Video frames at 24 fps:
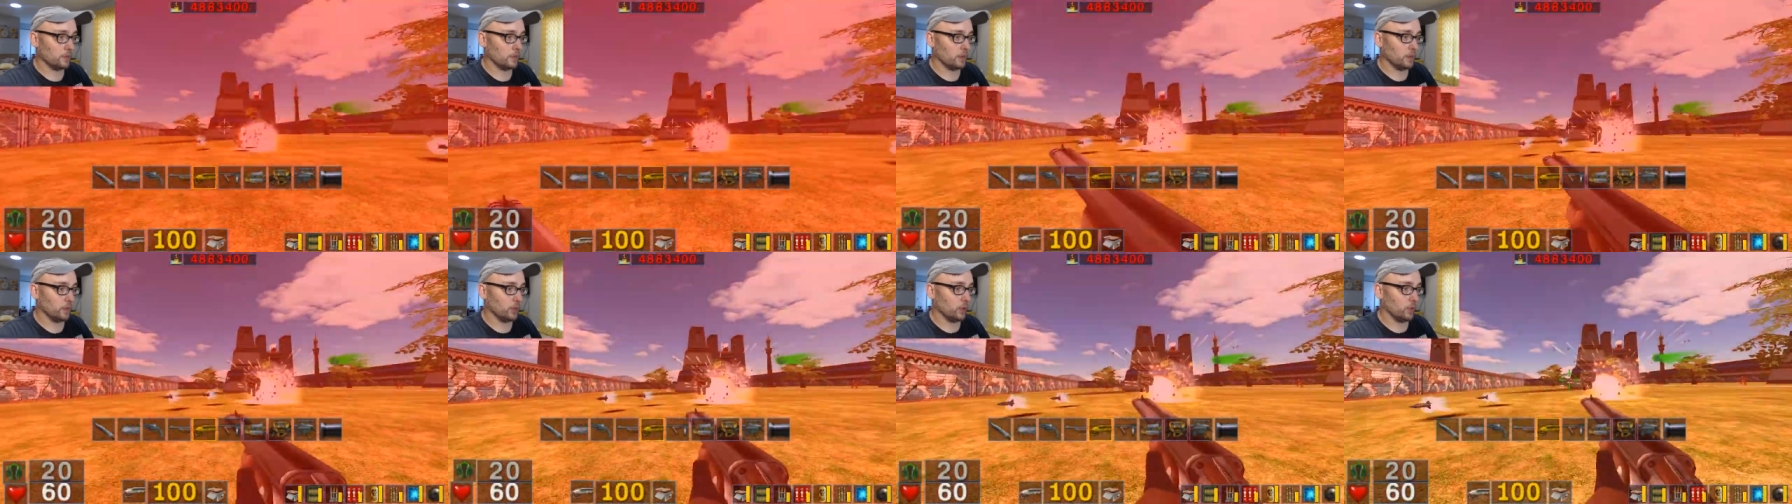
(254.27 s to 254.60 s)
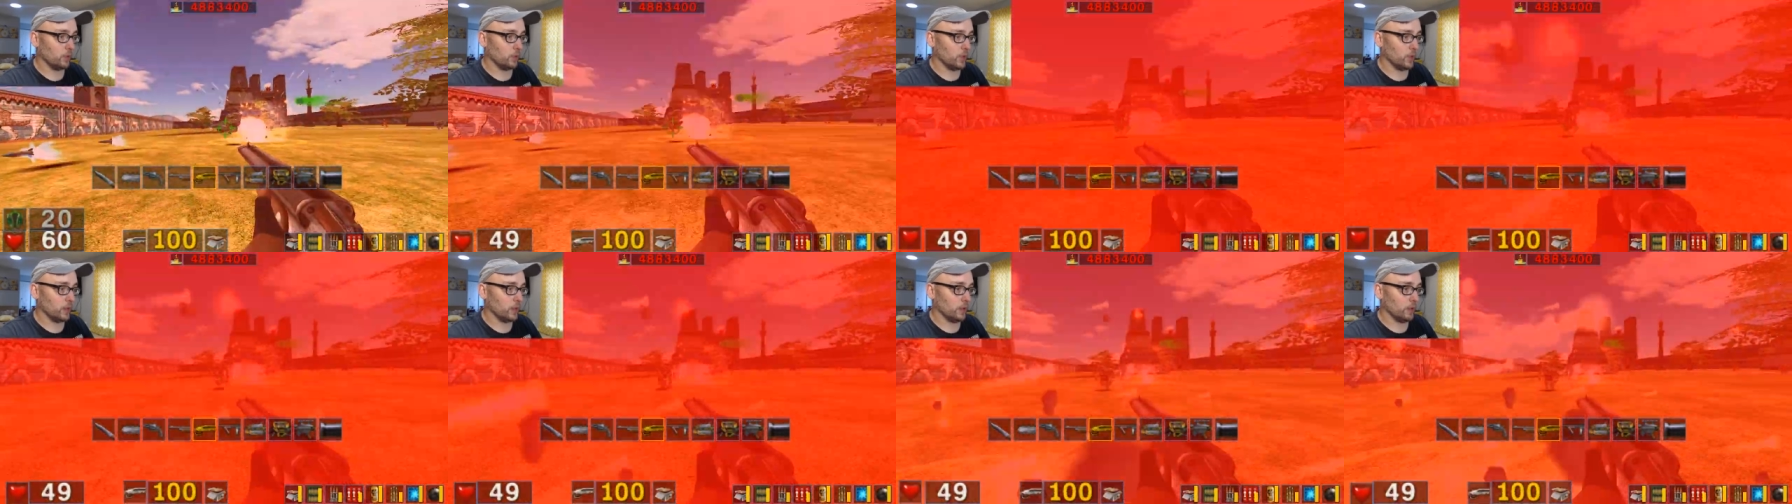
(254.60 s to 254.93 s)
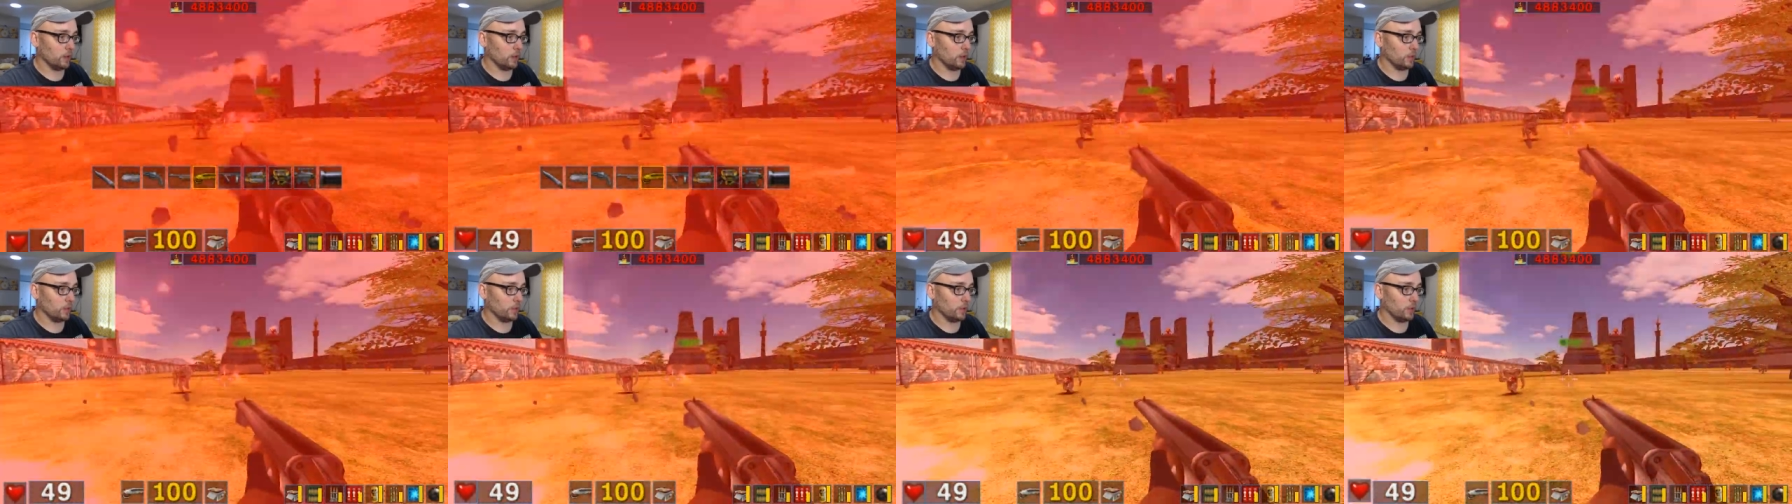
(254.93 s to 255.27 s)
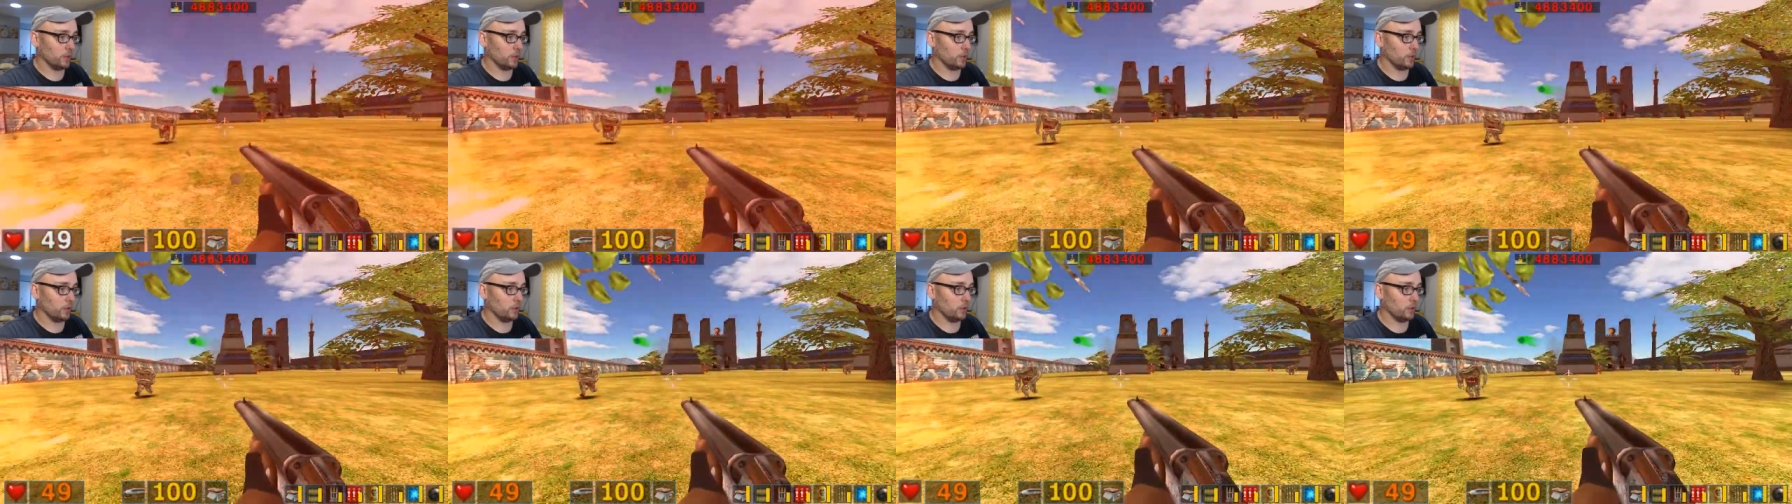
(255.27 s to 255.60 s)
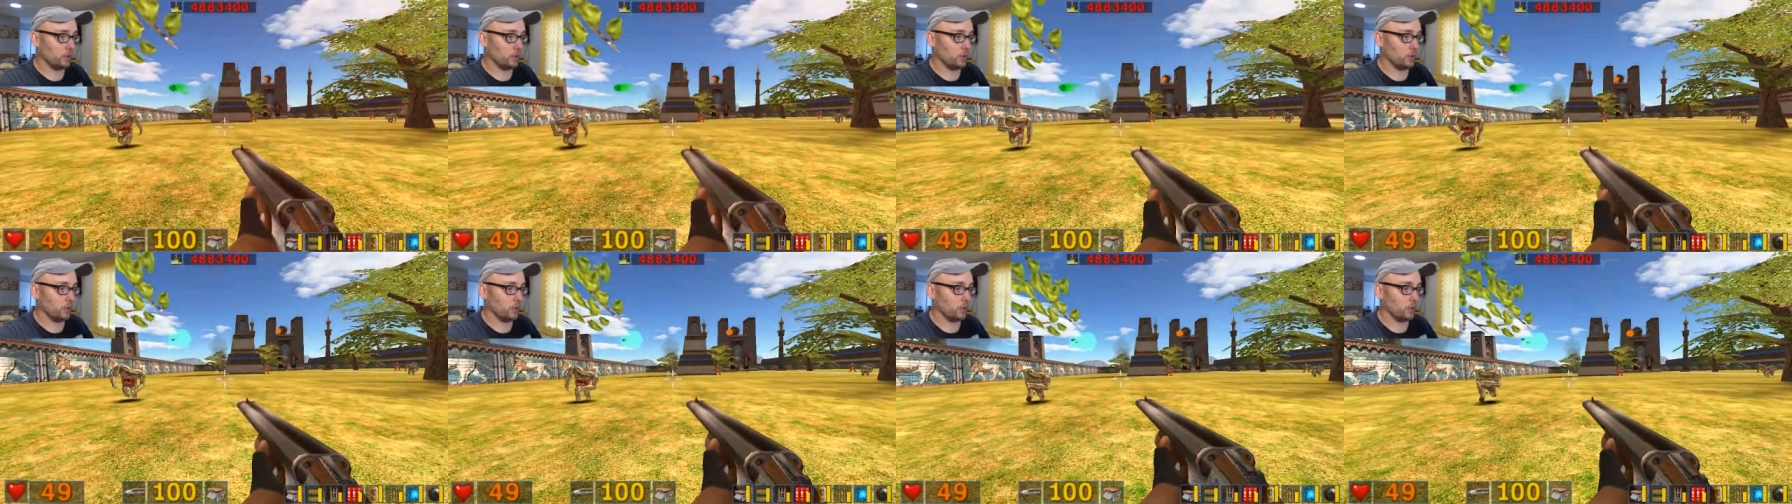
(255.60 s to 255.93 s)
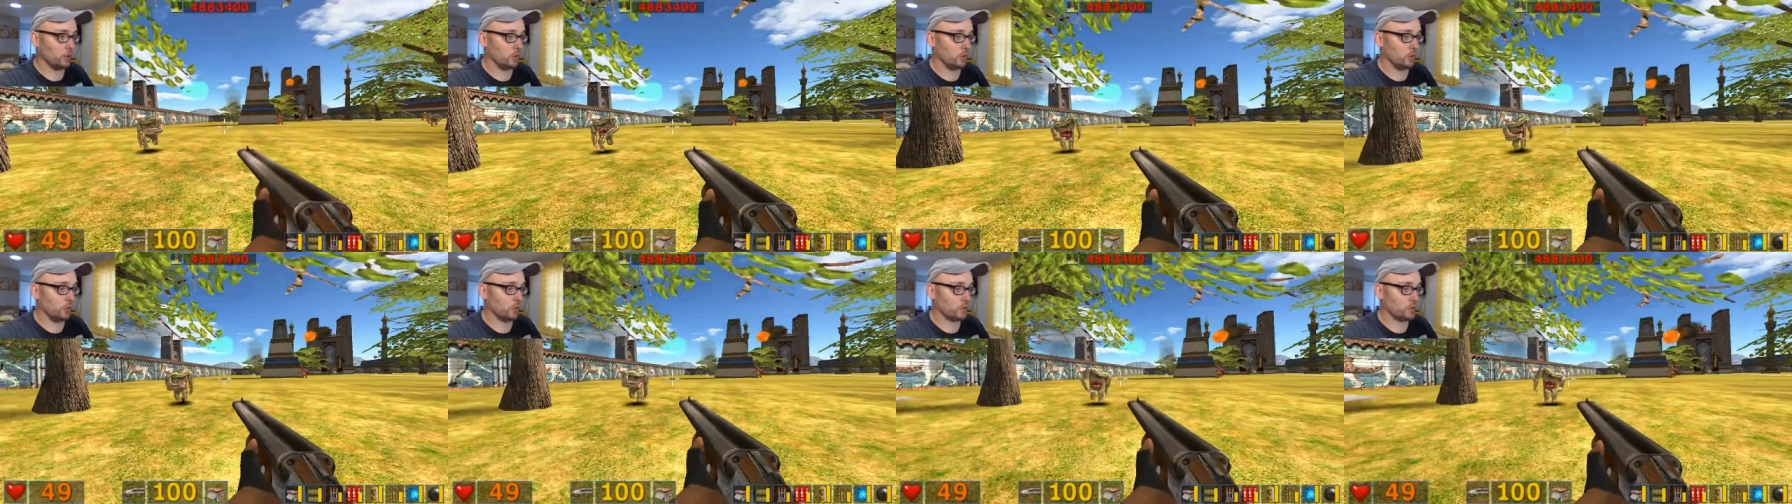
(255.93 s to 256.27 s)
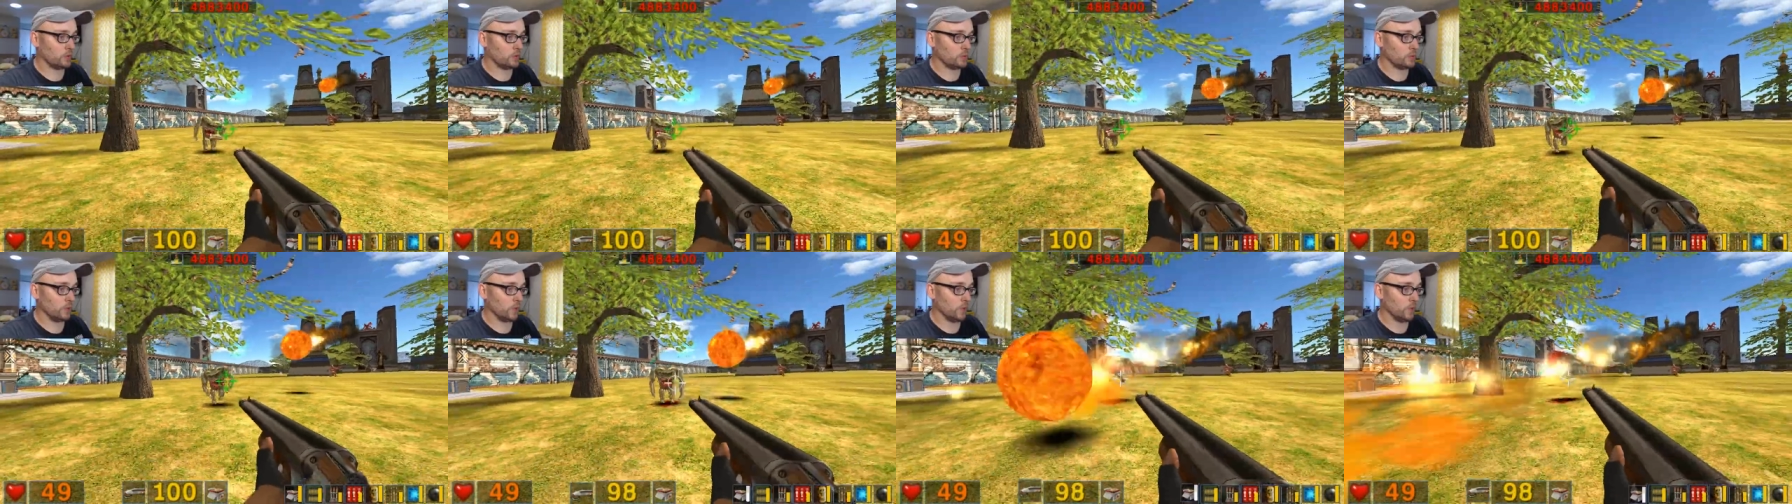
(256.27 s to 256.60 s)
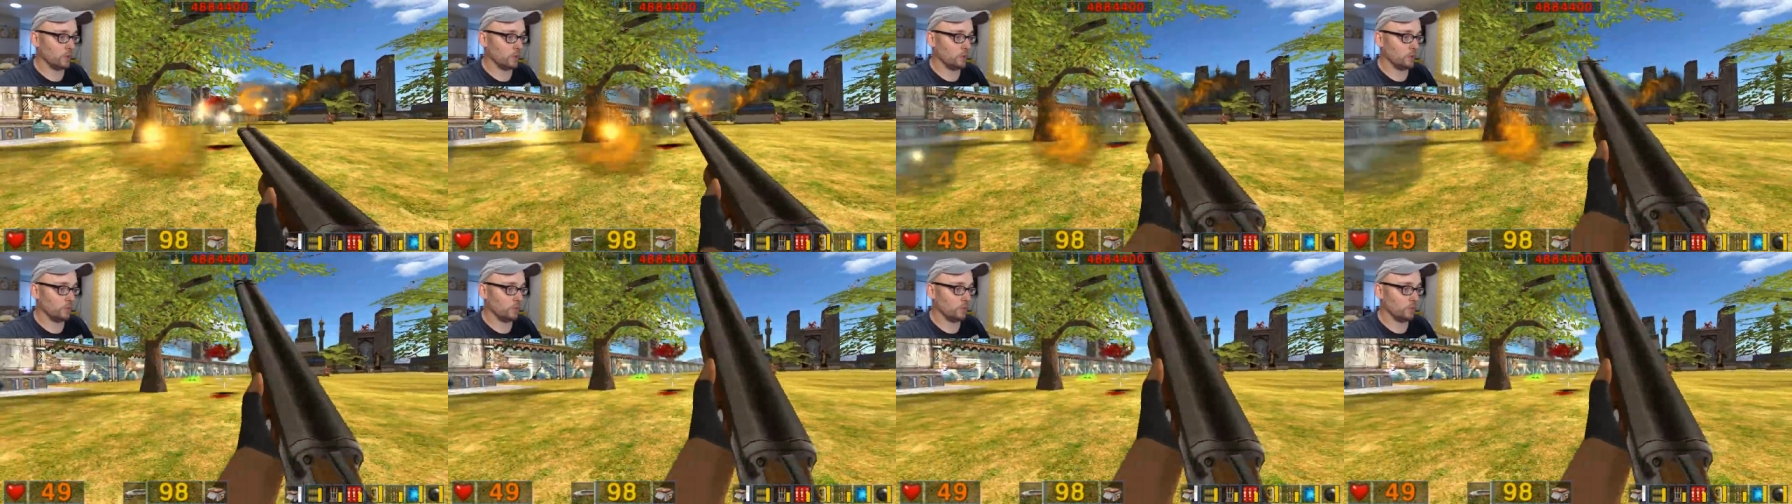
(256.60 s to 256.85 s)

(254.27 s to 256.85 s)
Oh, hi, Harpy. Oh, this is bad.